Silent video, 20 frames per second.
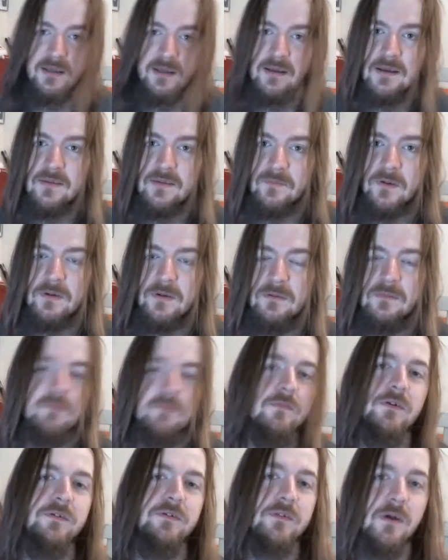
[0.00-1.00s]
even
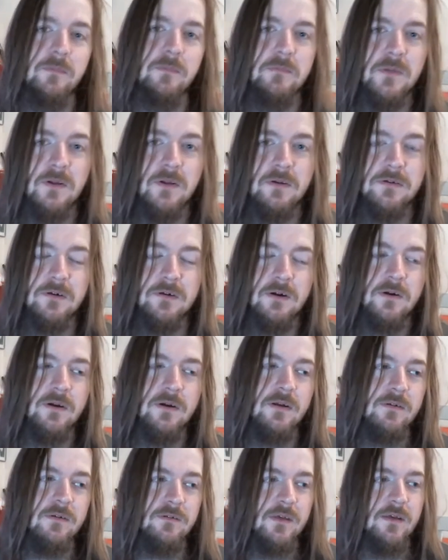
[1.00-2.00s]
with some
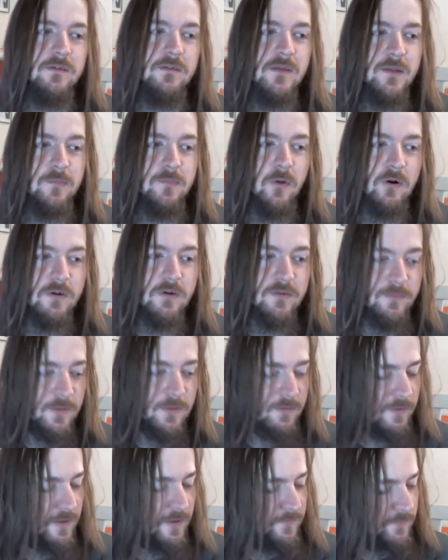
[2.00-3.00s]
militaries, as a
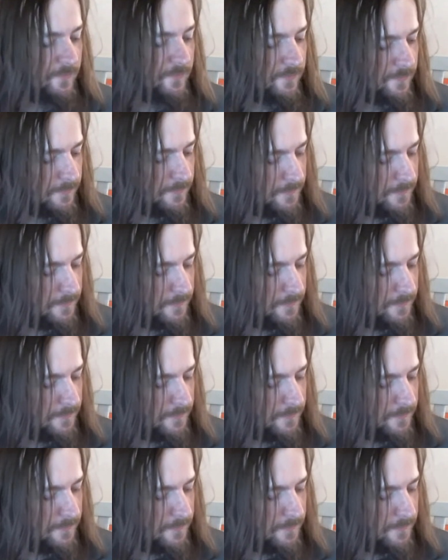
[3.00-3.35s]
marksman rifle.